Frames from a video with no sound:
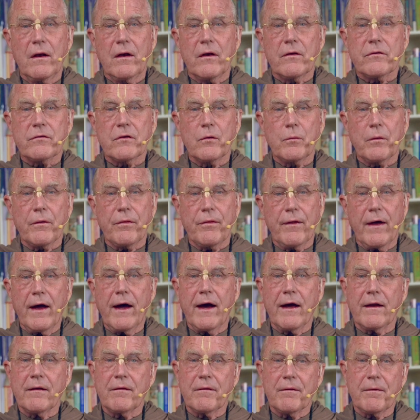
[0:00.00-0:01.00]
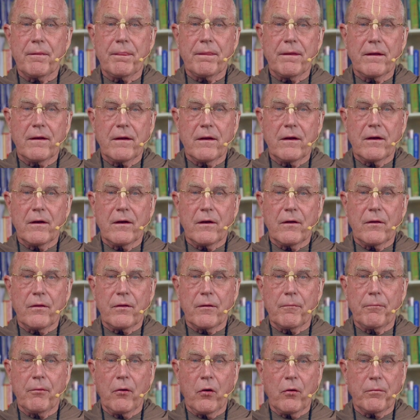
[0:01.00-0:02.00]
So with that,
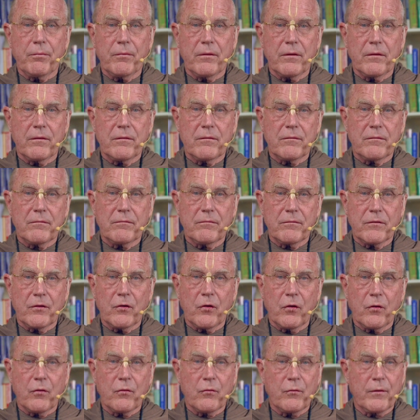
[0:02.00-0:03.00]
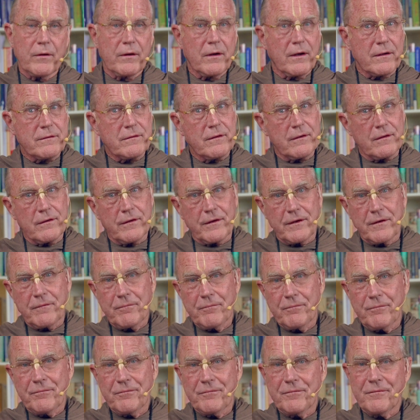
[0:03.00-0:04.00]
the boatman, reluctantly
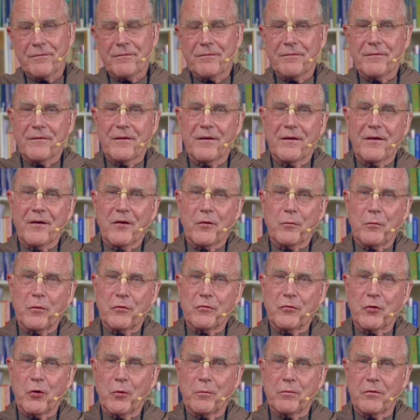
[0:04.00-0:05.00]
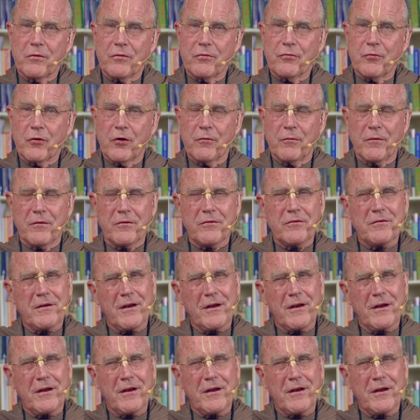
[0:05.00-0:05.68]
resumed his service.